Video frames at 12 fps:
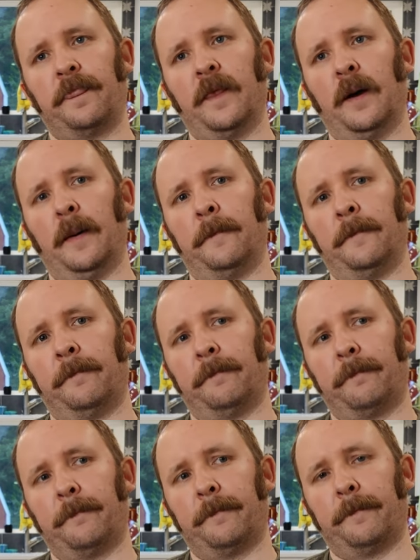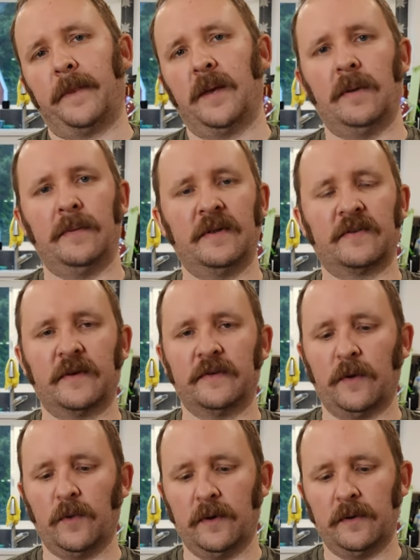and maybe it's
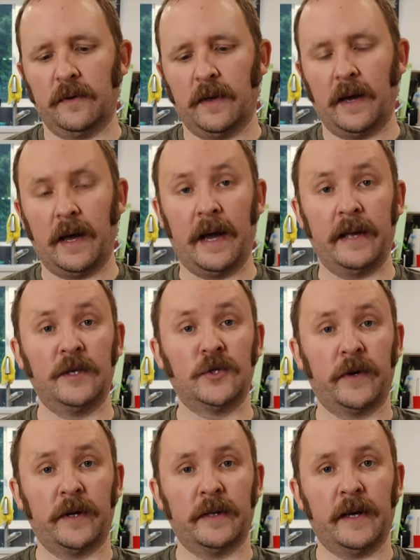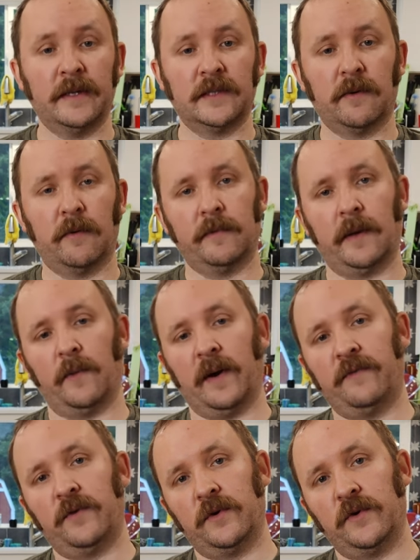because I want I enjoy it a lot, so I want my
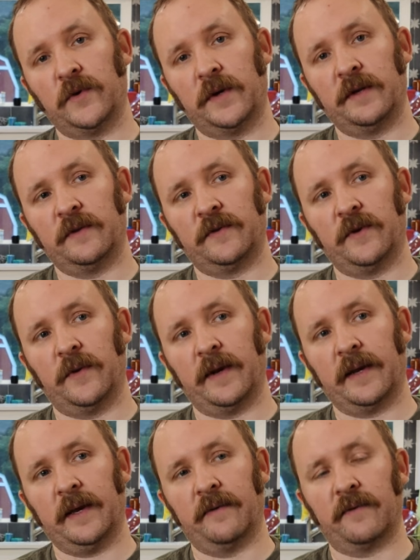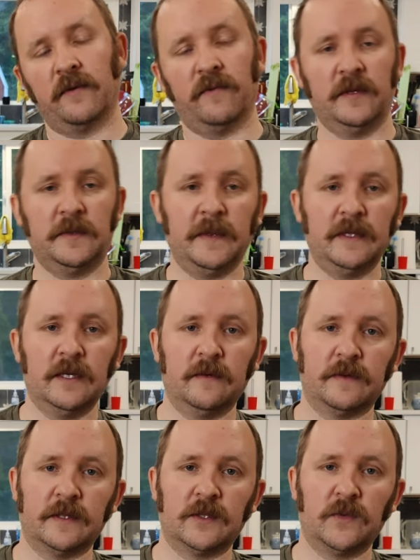wife to enjoy it, so I kind of convince
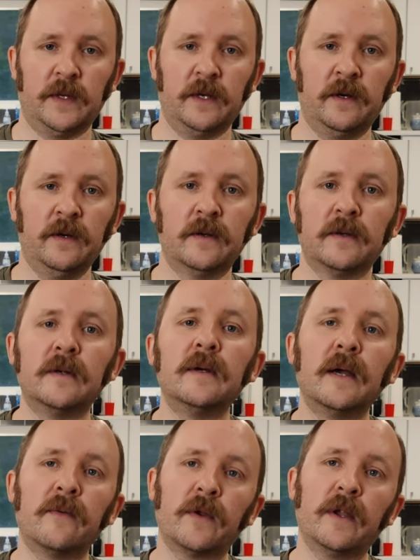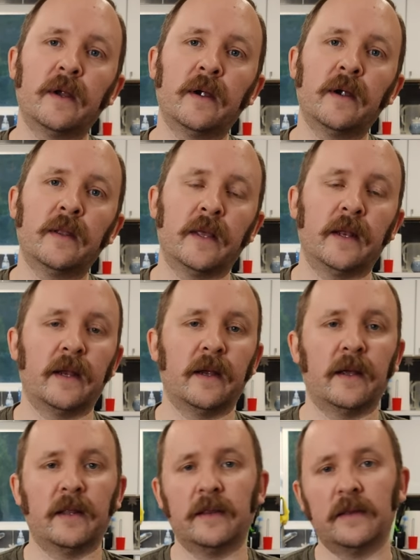myself it's sweeter every year, and then
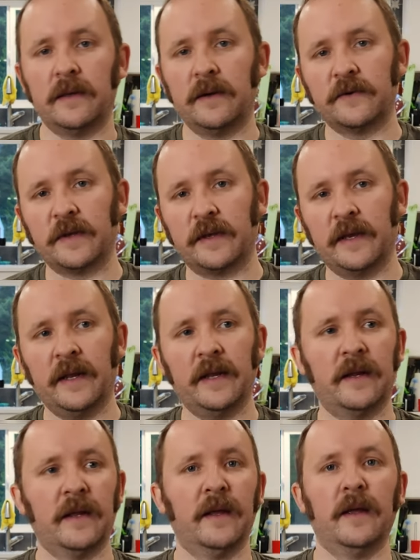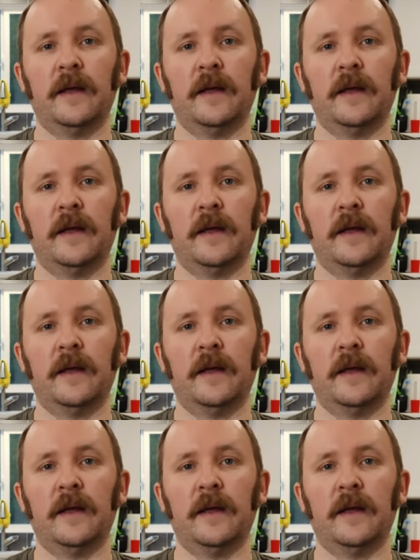the years I get it,